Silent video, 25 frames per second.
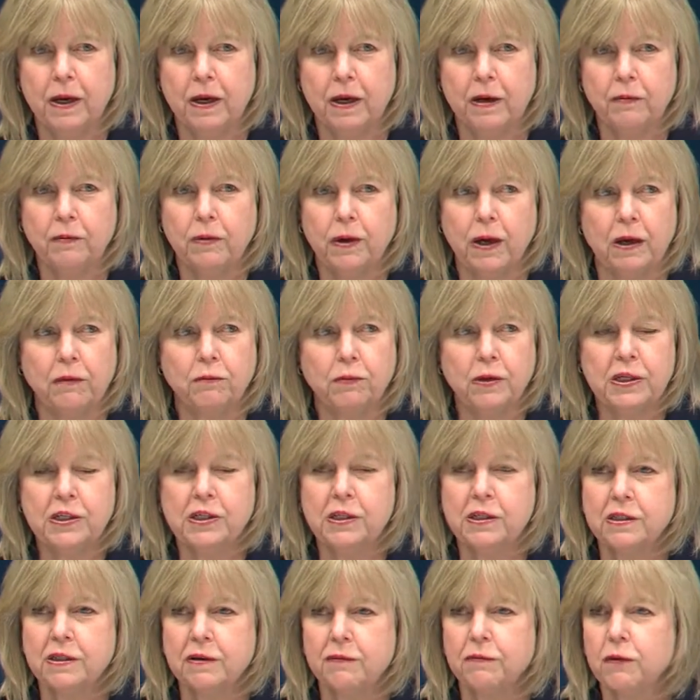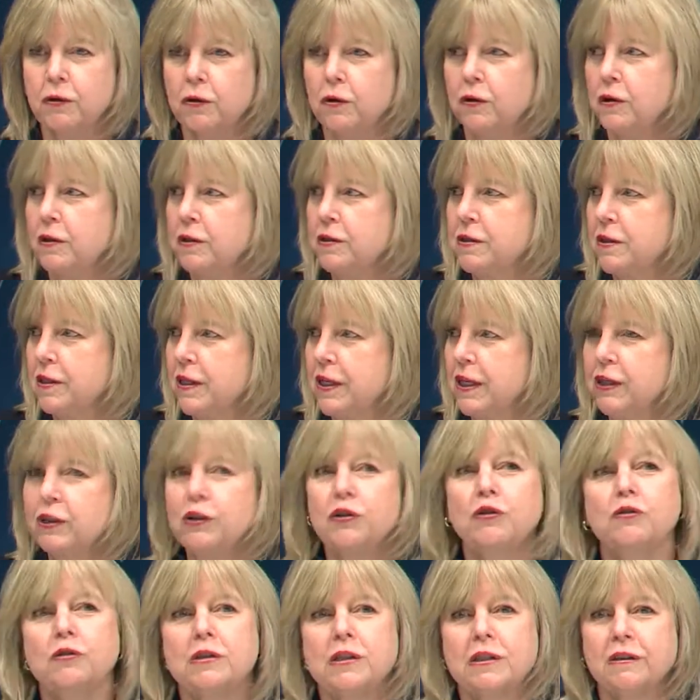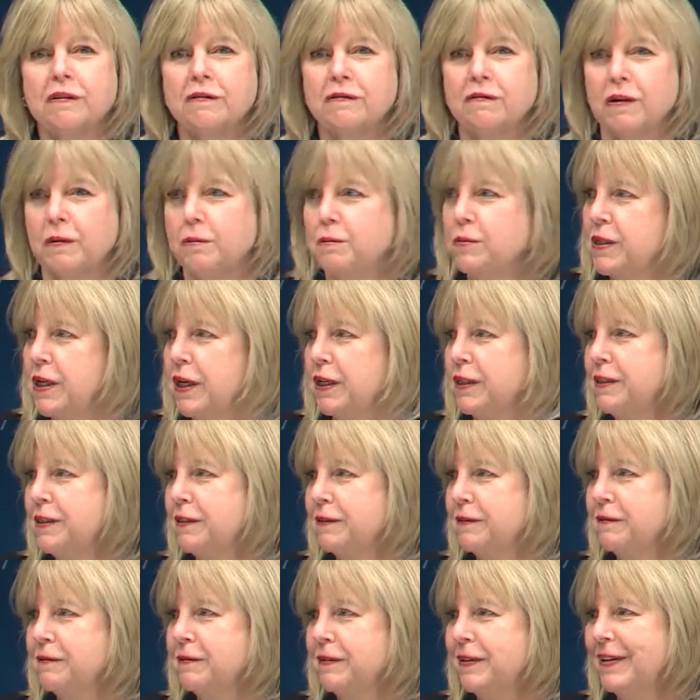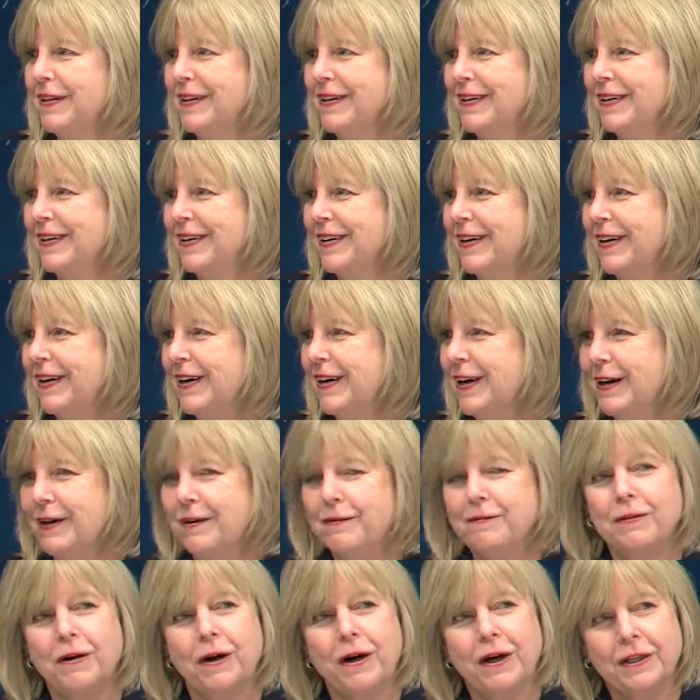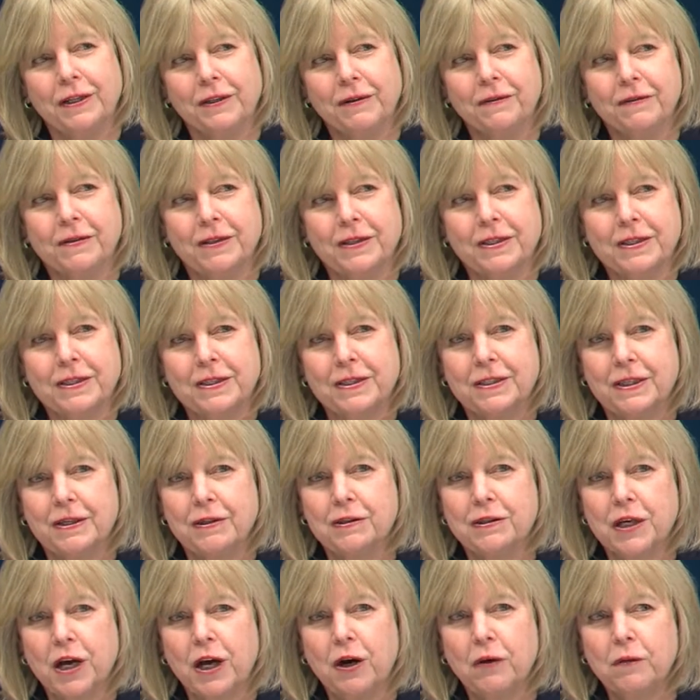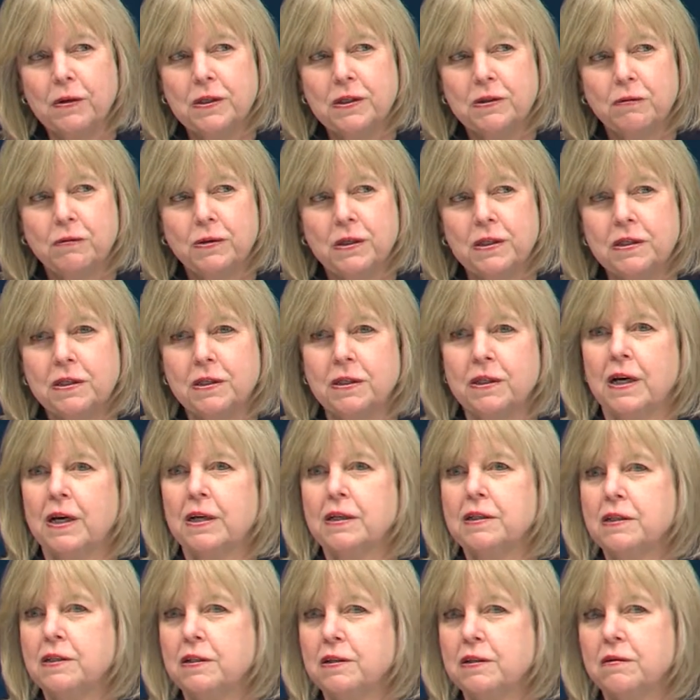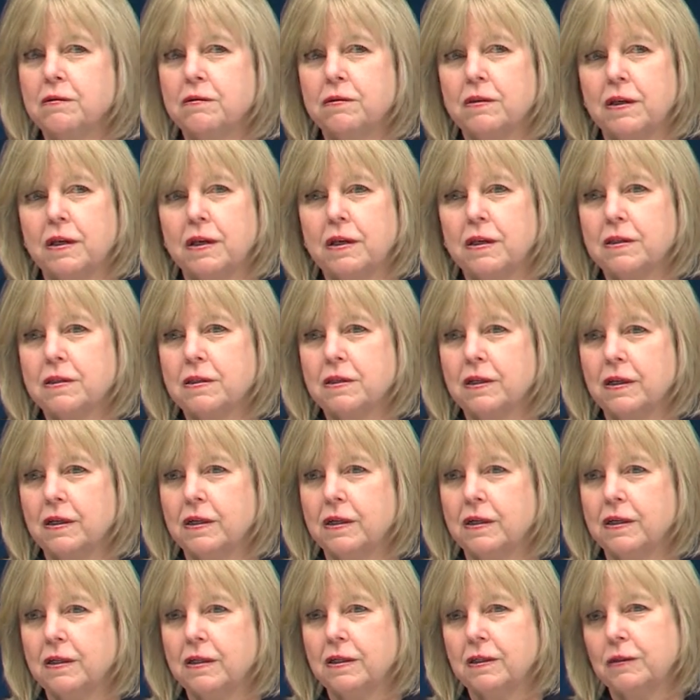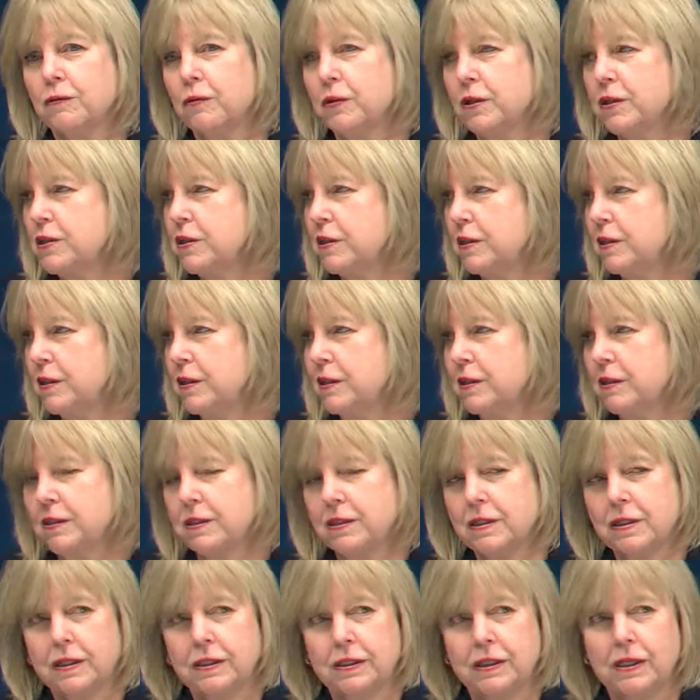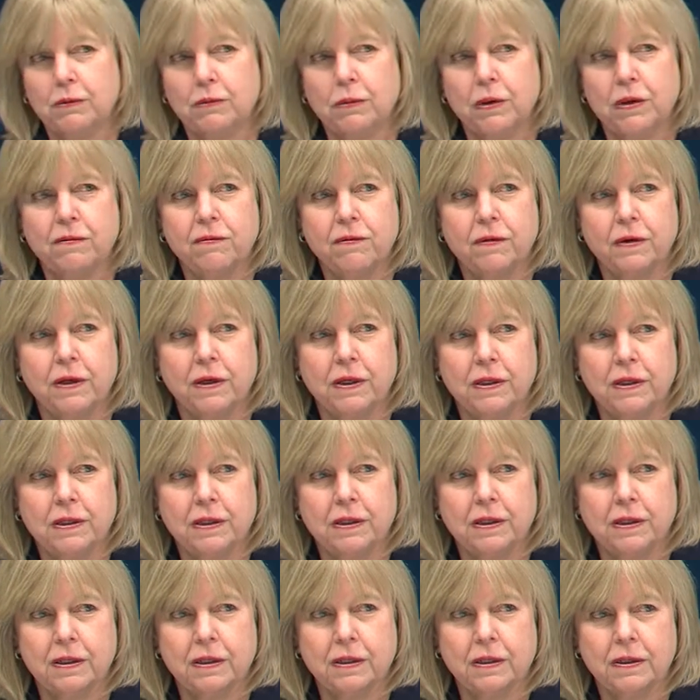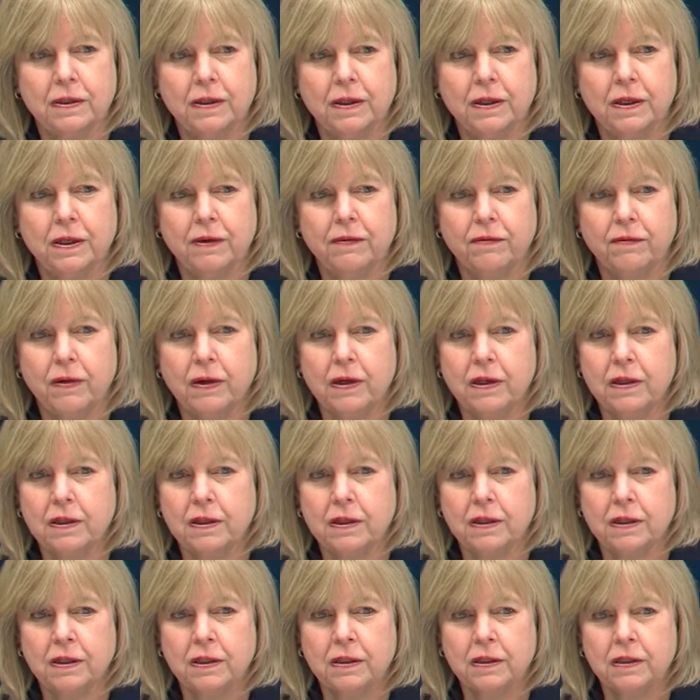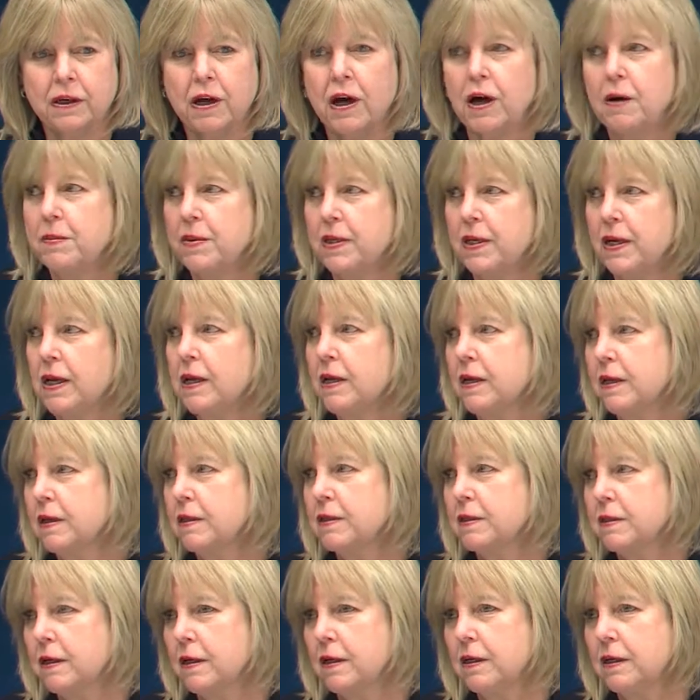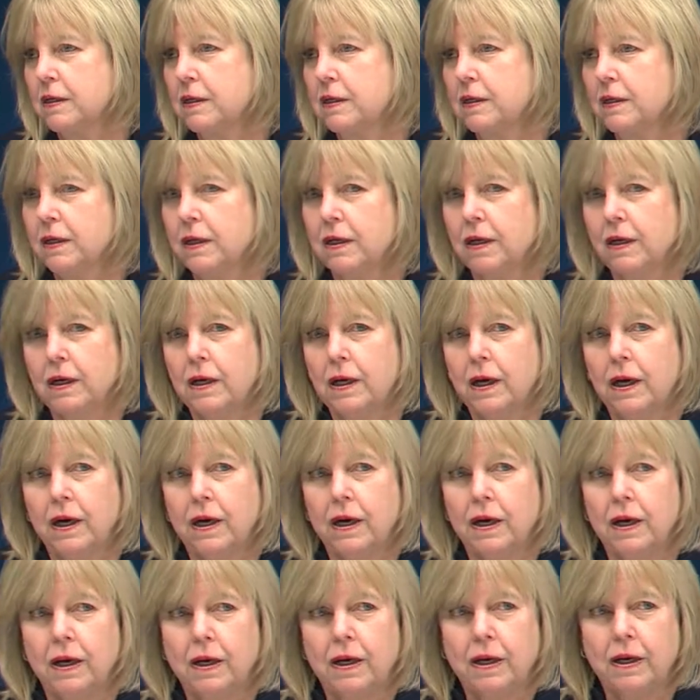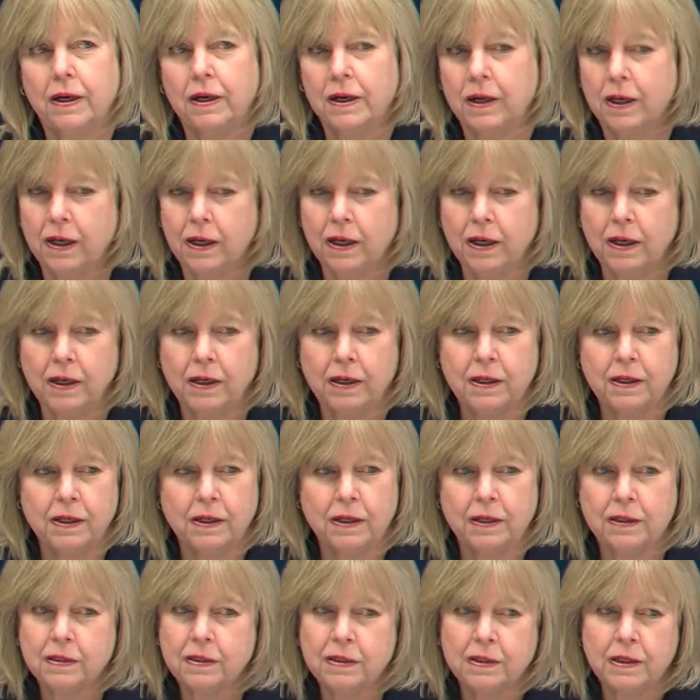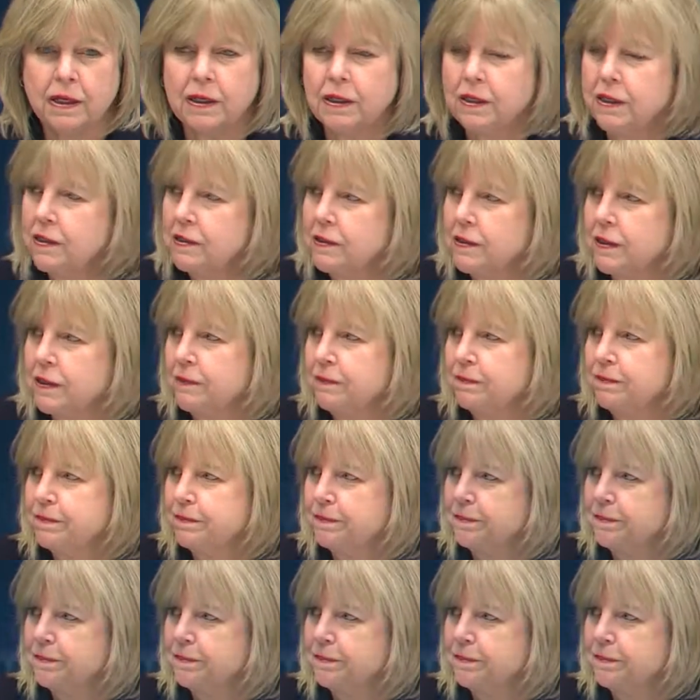which is, of course, the elusive objective of all of this. There's always a reason not to do things. The question is, can we find an accommodating site? And it's not easy.